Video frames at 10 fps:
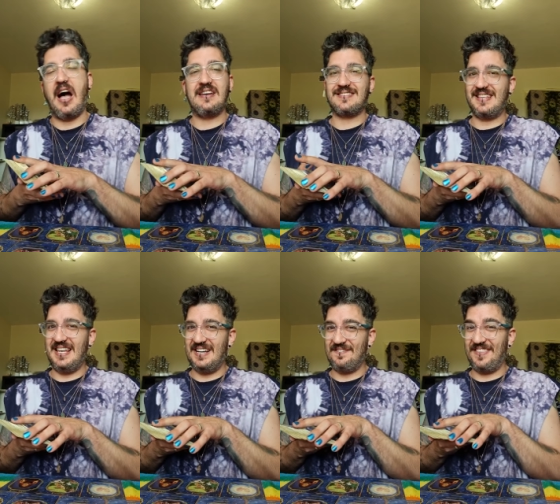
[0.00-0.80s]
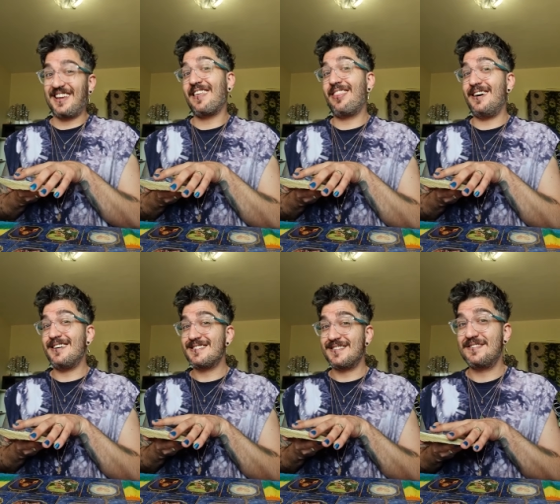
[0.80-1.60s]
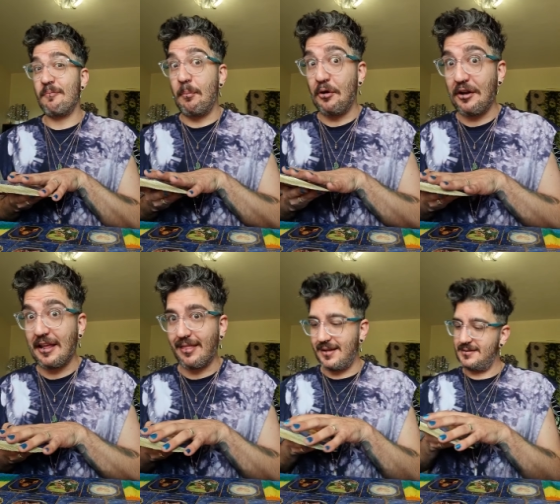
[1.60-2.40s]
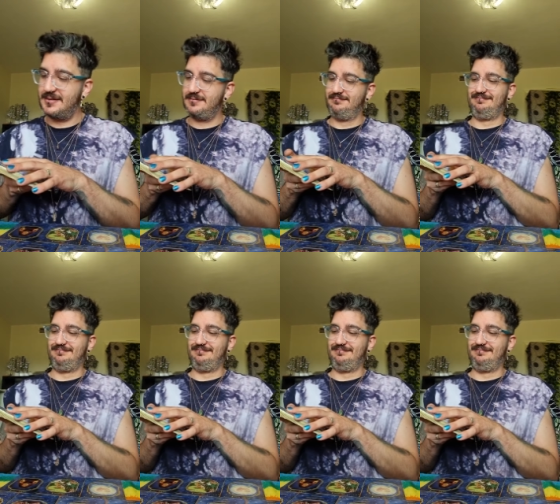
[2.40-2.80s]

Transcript: I just love the catharsis of burning things.